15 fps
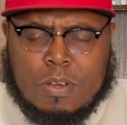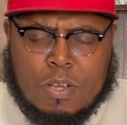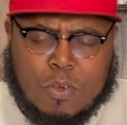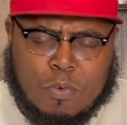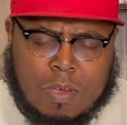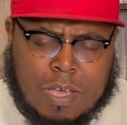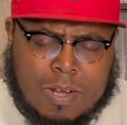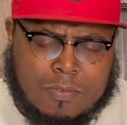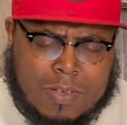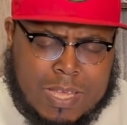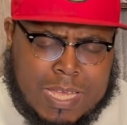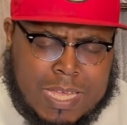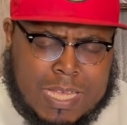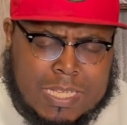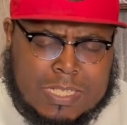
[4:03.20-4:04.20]
the crown of our
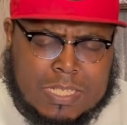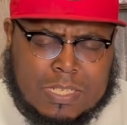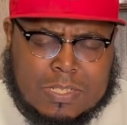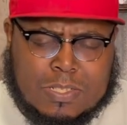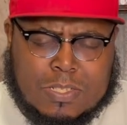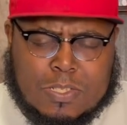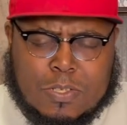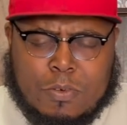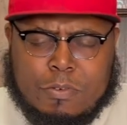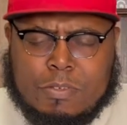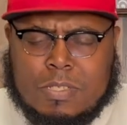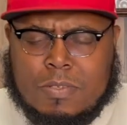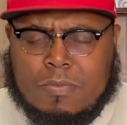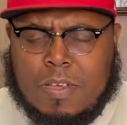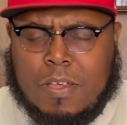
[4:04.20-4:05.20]
head to the
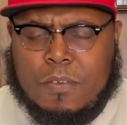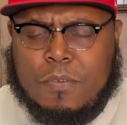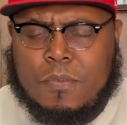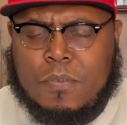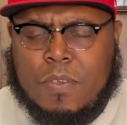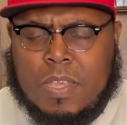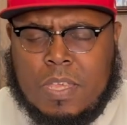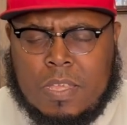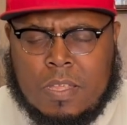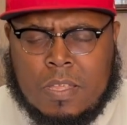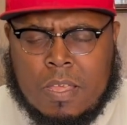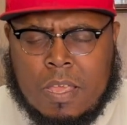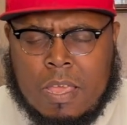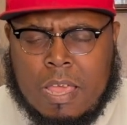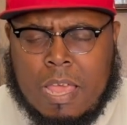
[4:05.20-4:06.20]
soles of our feet.
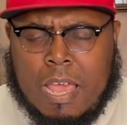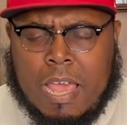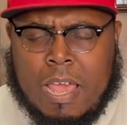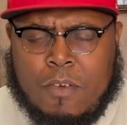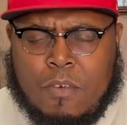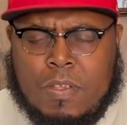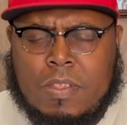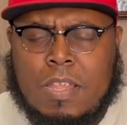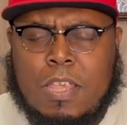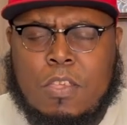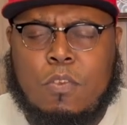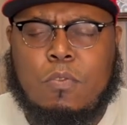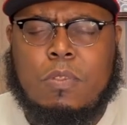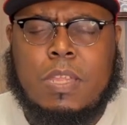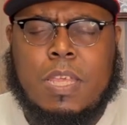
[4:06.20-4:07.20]
Everything
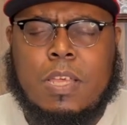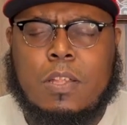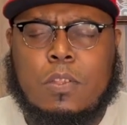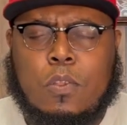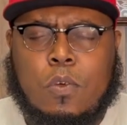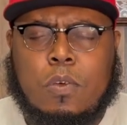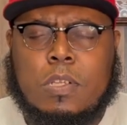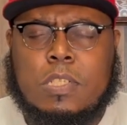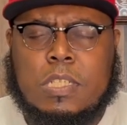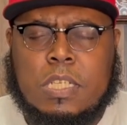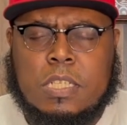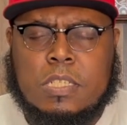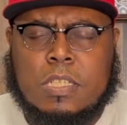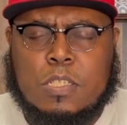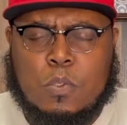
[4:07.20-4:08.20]
you did, Lord
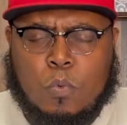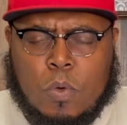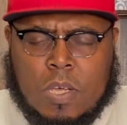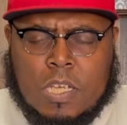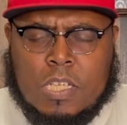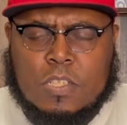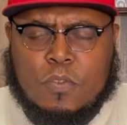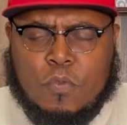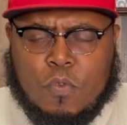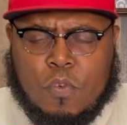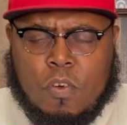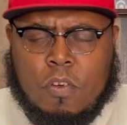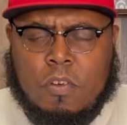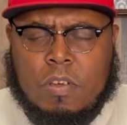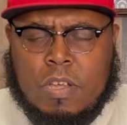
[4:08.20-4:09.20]
Jesus, was
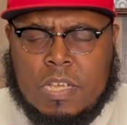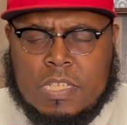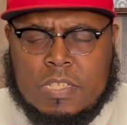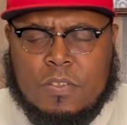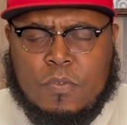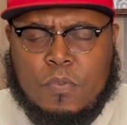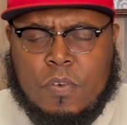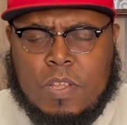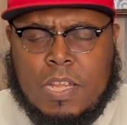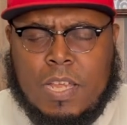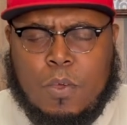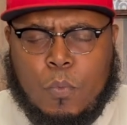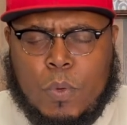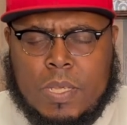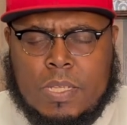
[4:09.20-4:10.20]
for us. And for
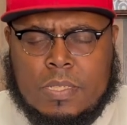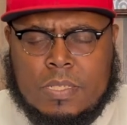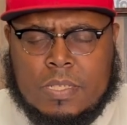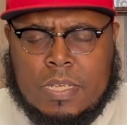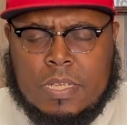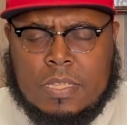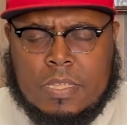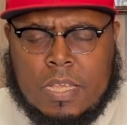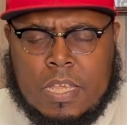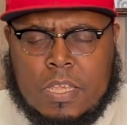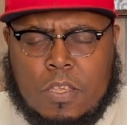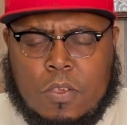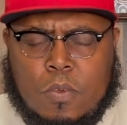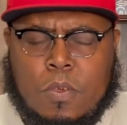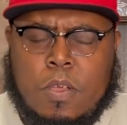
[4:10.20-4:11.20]
that, we say
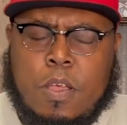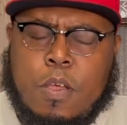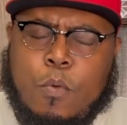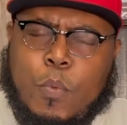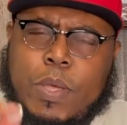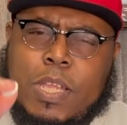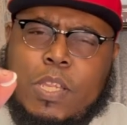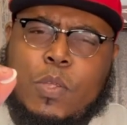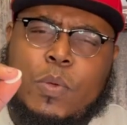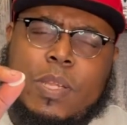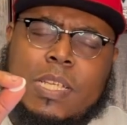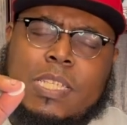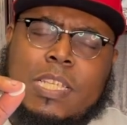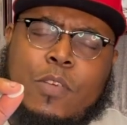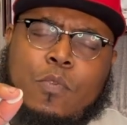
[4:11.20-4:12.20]
thank you. We do
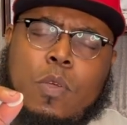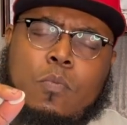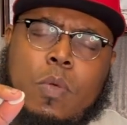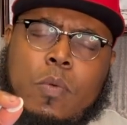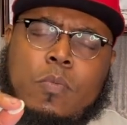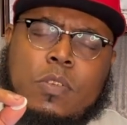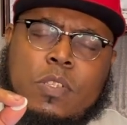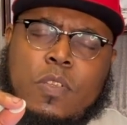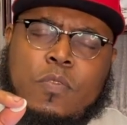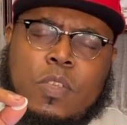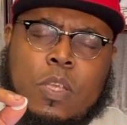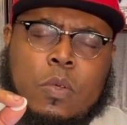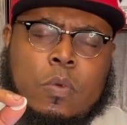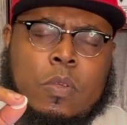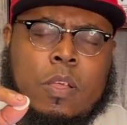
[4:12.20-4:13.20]
this in remembrance of
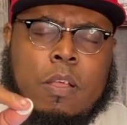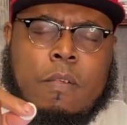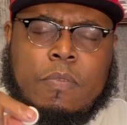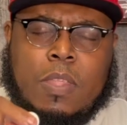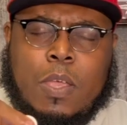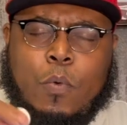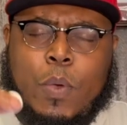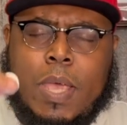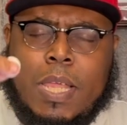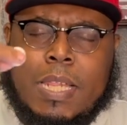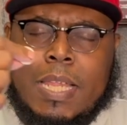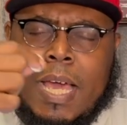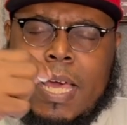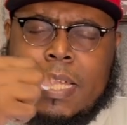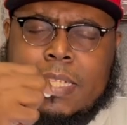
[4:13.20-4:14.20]
you. And we
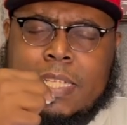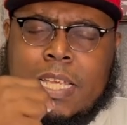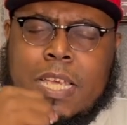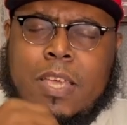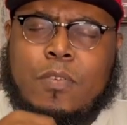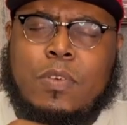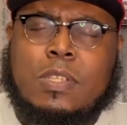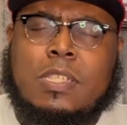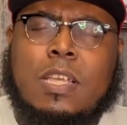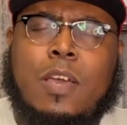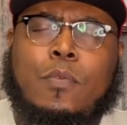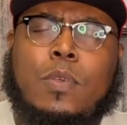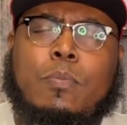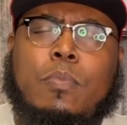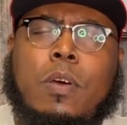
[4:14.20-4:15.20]
acknowledge every
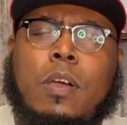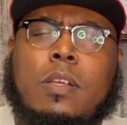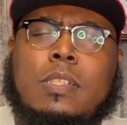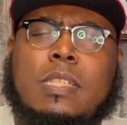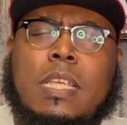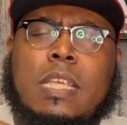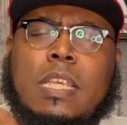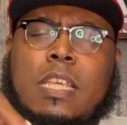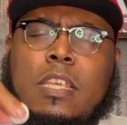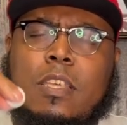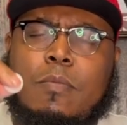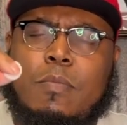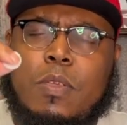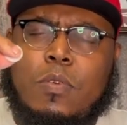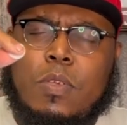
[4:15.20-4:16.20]
time we partake in
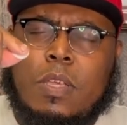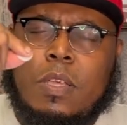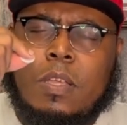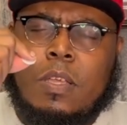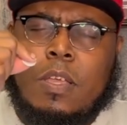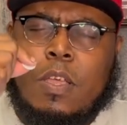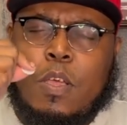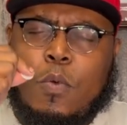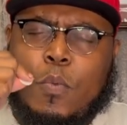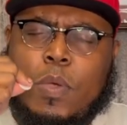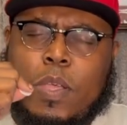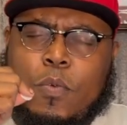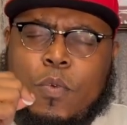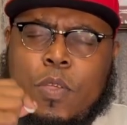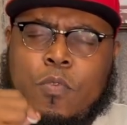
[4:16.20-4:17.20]
communion,
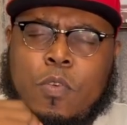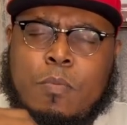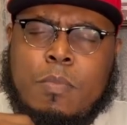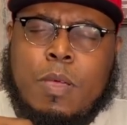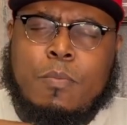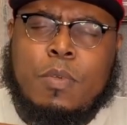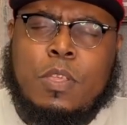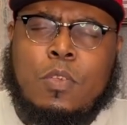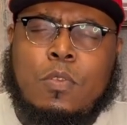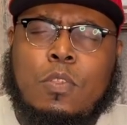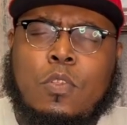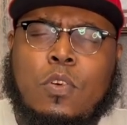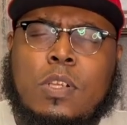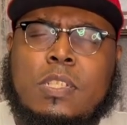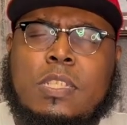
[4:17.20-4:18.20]
we remember you,
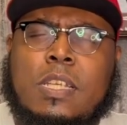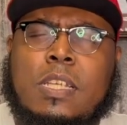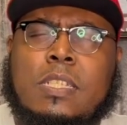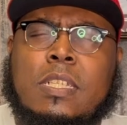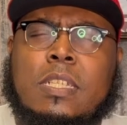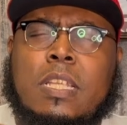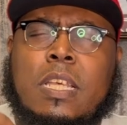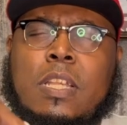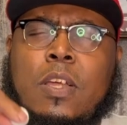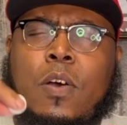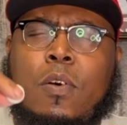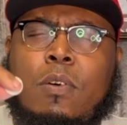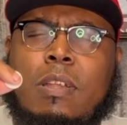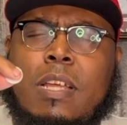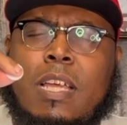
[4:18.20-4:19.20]
Lord Jesus, and
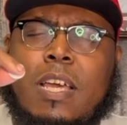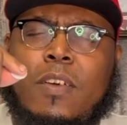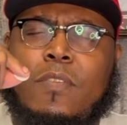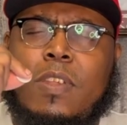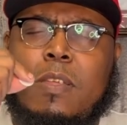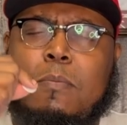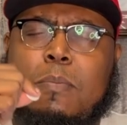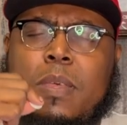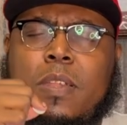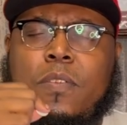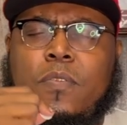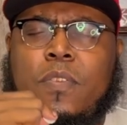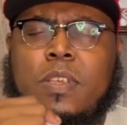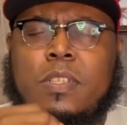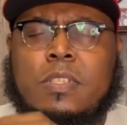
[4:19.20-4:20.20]
all the covenant
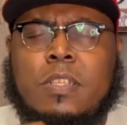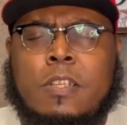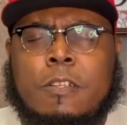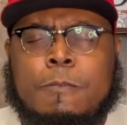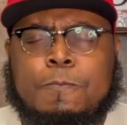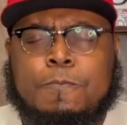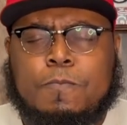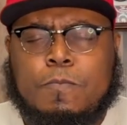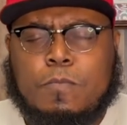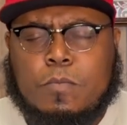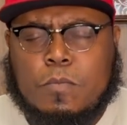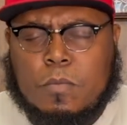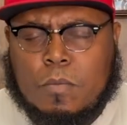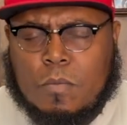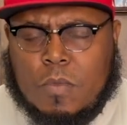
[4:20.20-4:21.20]
benefits,
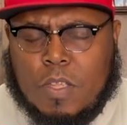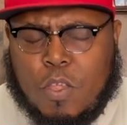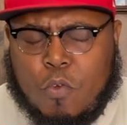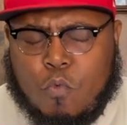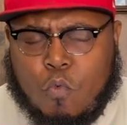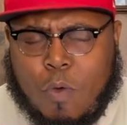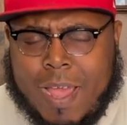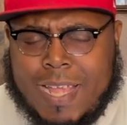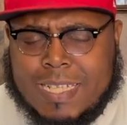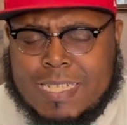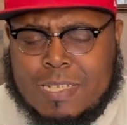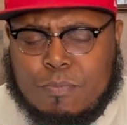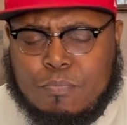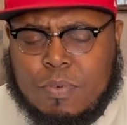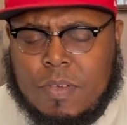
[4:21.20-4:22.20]
rights,
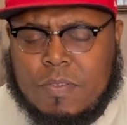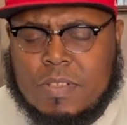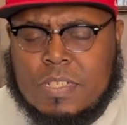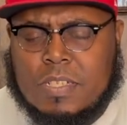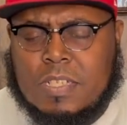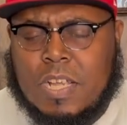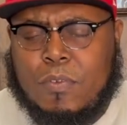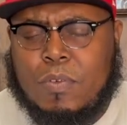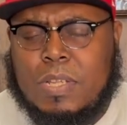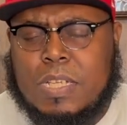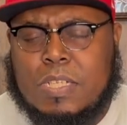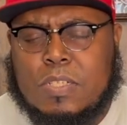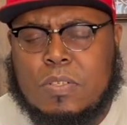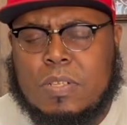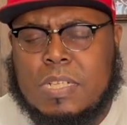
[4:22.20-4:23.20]
and privileges are
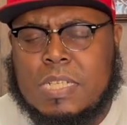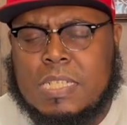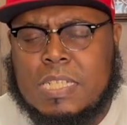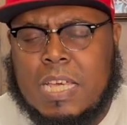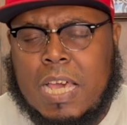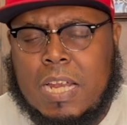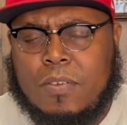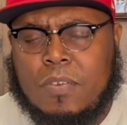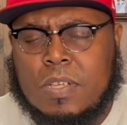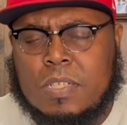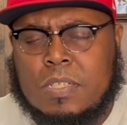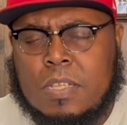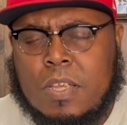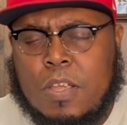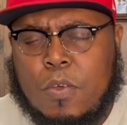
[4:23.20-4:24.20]
released on the inside of
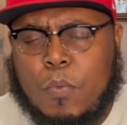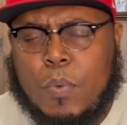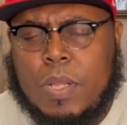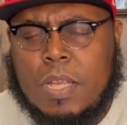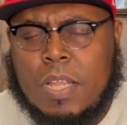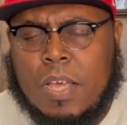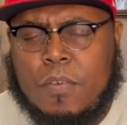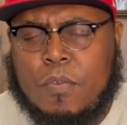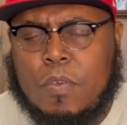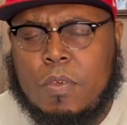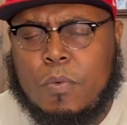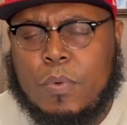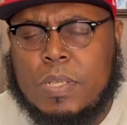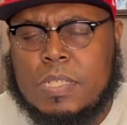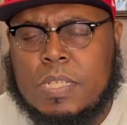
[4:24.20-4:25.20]
us. We love you
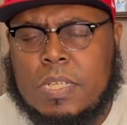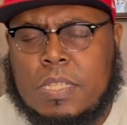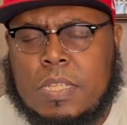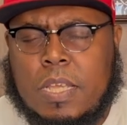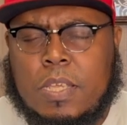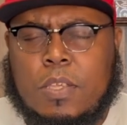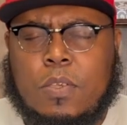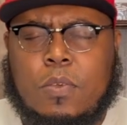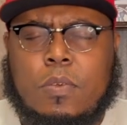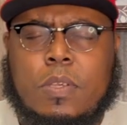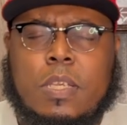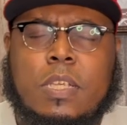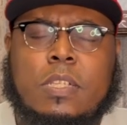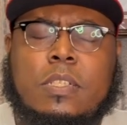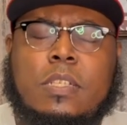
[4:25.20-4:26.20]
and we say thank you.
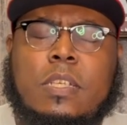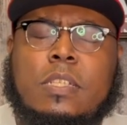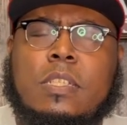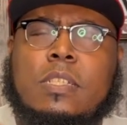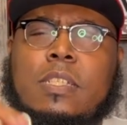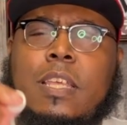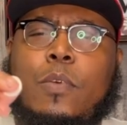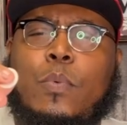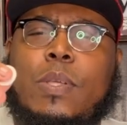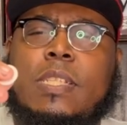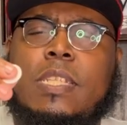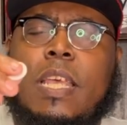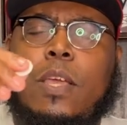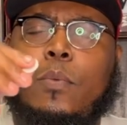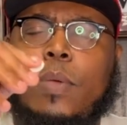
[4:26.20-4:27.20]
In Jesus' name, we
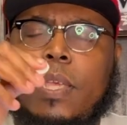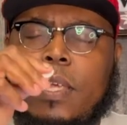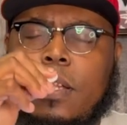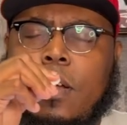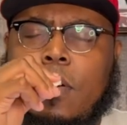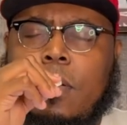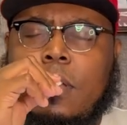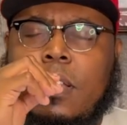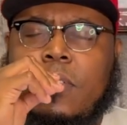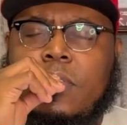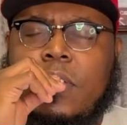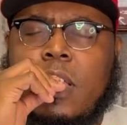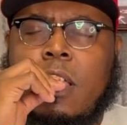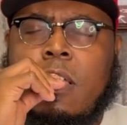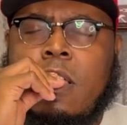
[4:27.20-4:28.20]
take, we eat all of it.